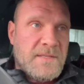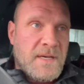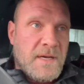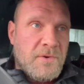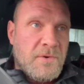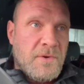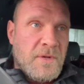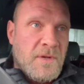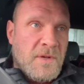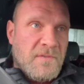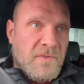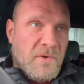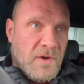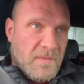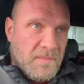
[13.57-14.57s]
So I
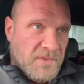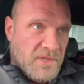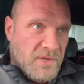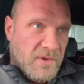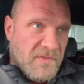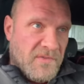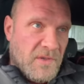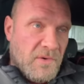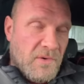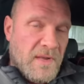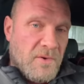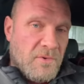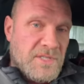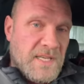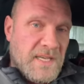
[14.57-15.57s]
thought I'd do a few
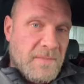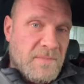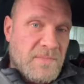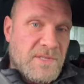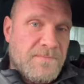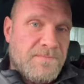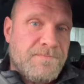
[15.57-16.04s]
little tips